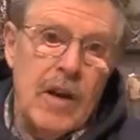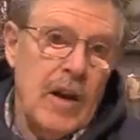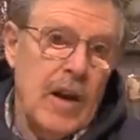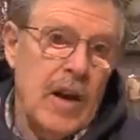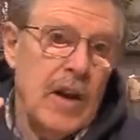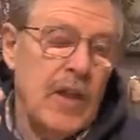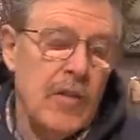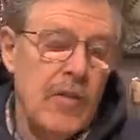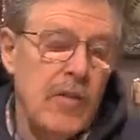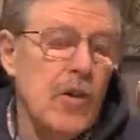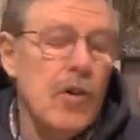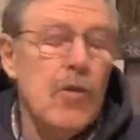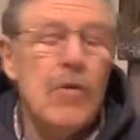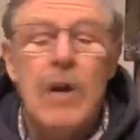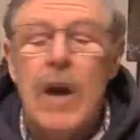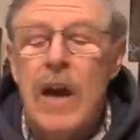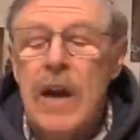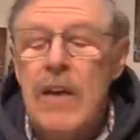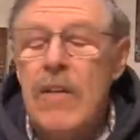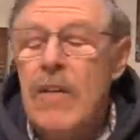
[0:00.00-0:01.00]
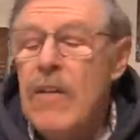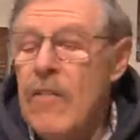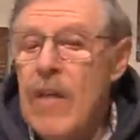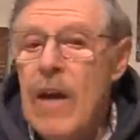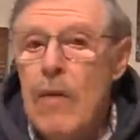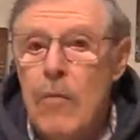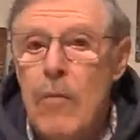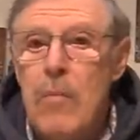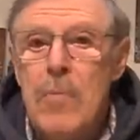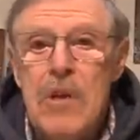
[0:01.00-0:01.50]
and in the UK
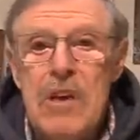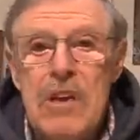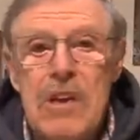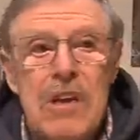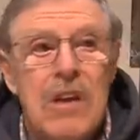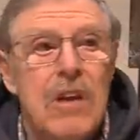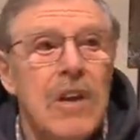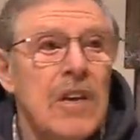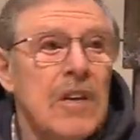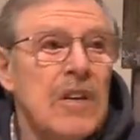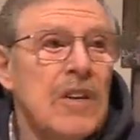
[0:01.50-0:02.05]
that will be